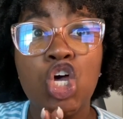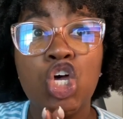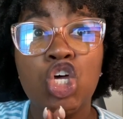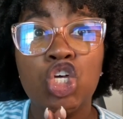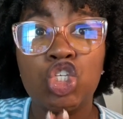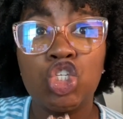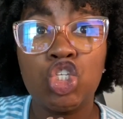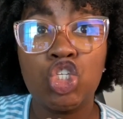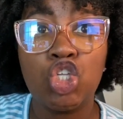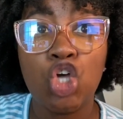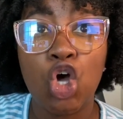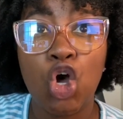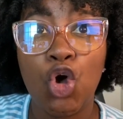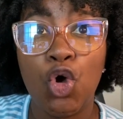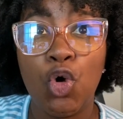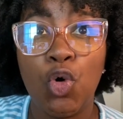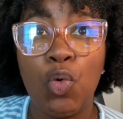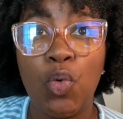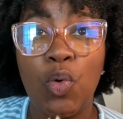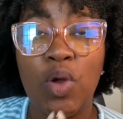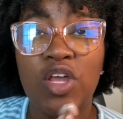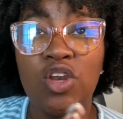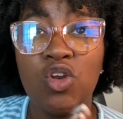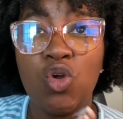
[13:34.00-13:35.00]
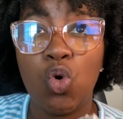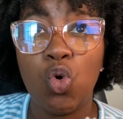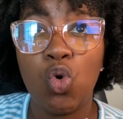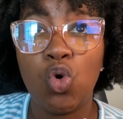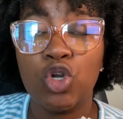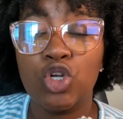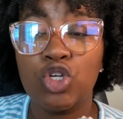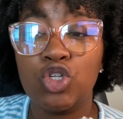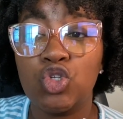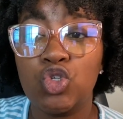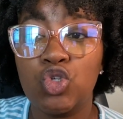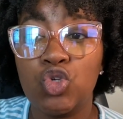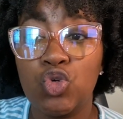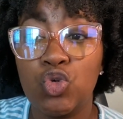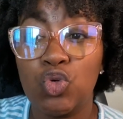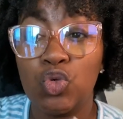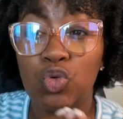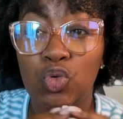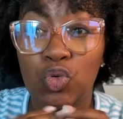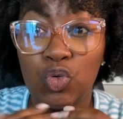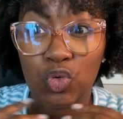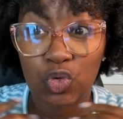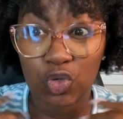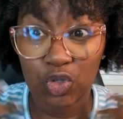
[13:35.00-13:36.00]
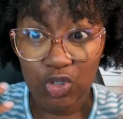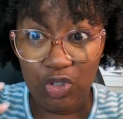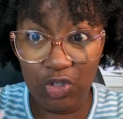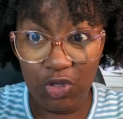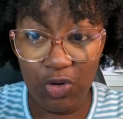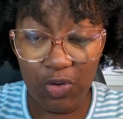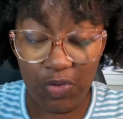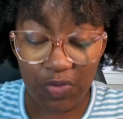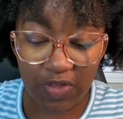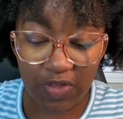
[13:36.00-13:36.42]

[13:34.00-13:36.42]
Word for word: So, in order to do